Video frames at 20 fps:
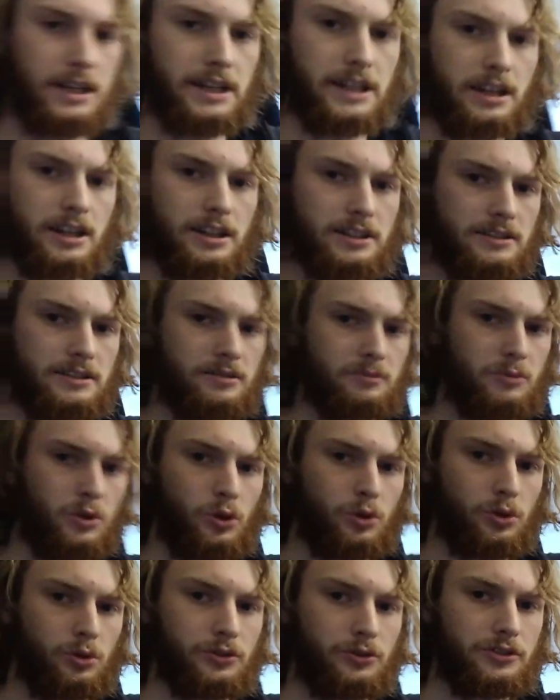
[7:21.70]
got some
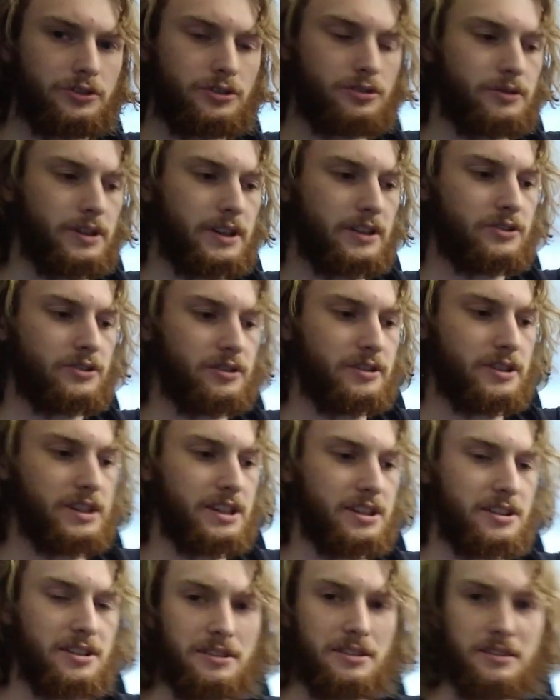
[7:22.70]
old strings on
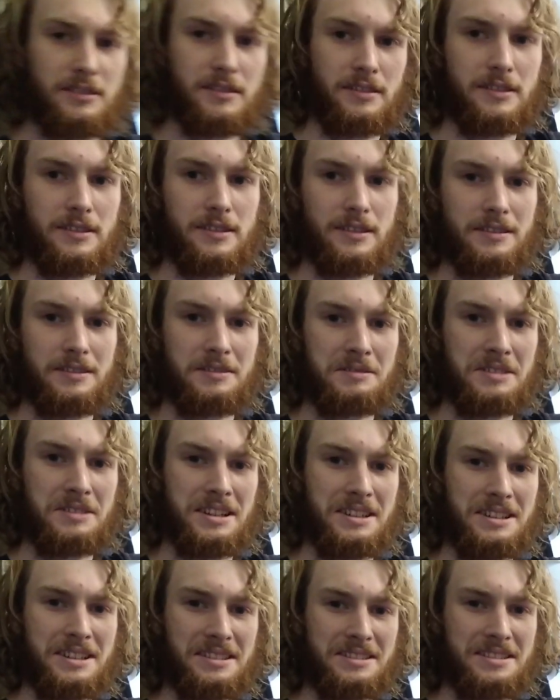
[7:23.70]
here. It
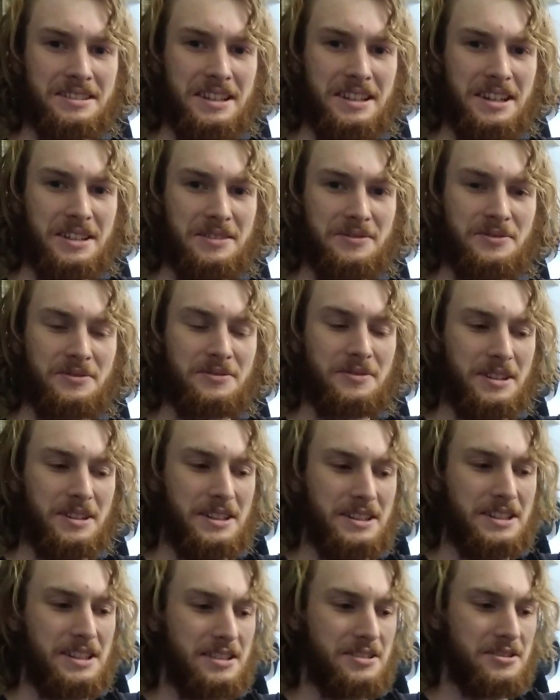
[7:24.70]
doesn't have a
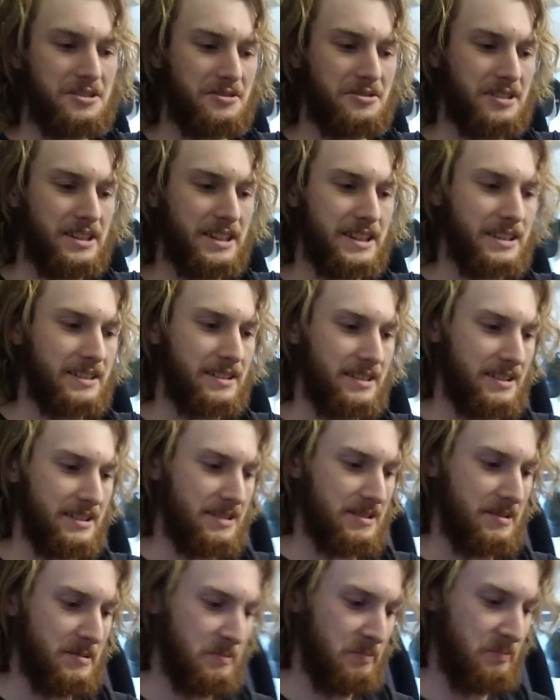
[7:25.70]
D string.
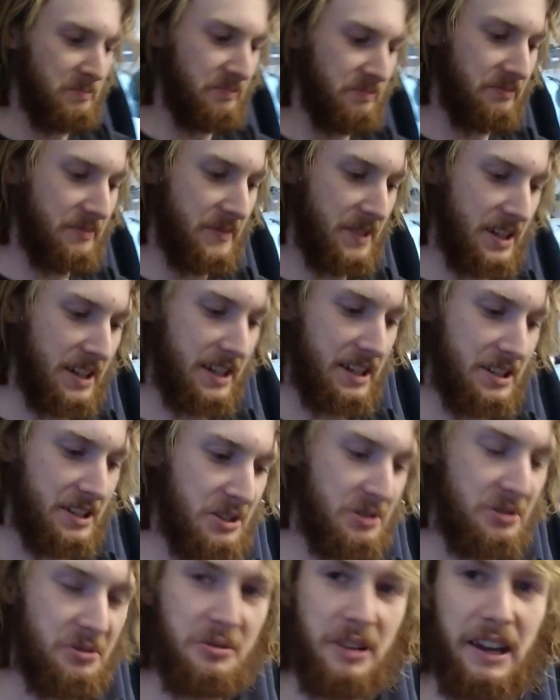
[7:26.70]
I had
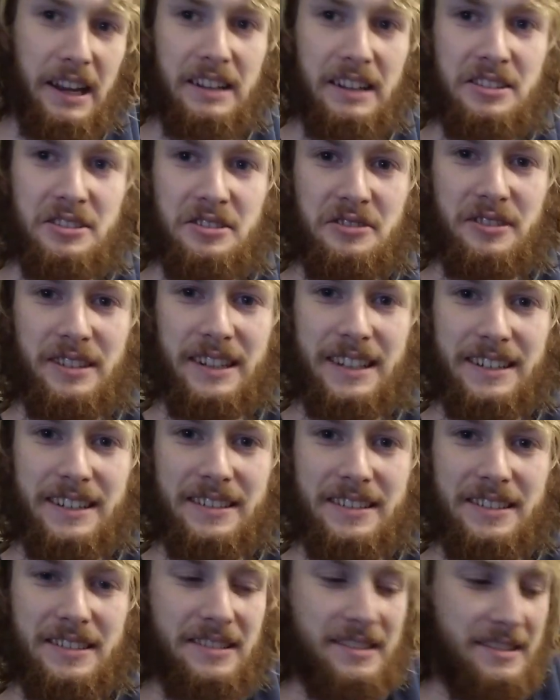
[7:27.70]
two A
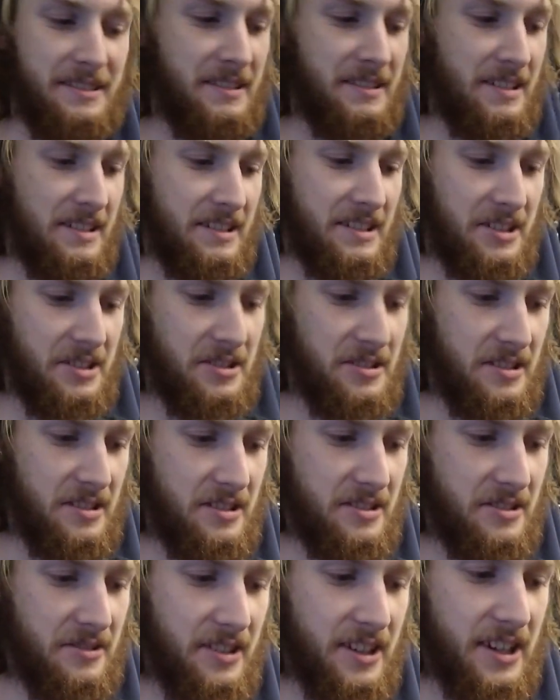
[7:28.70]
strings, a G
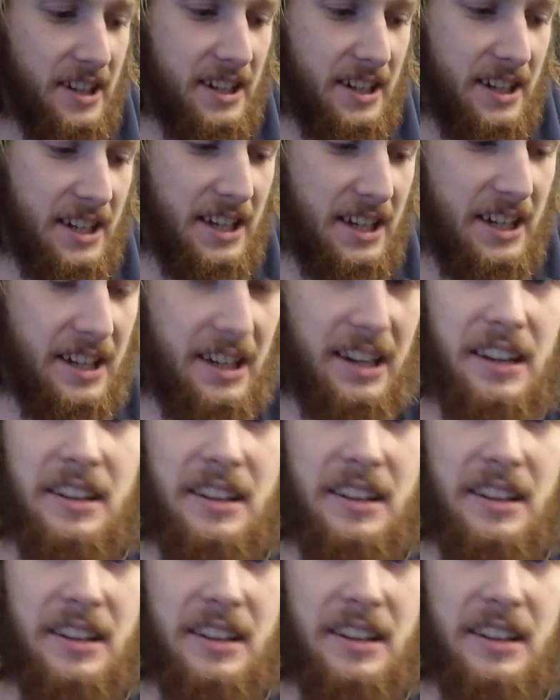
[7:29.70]
string, and an E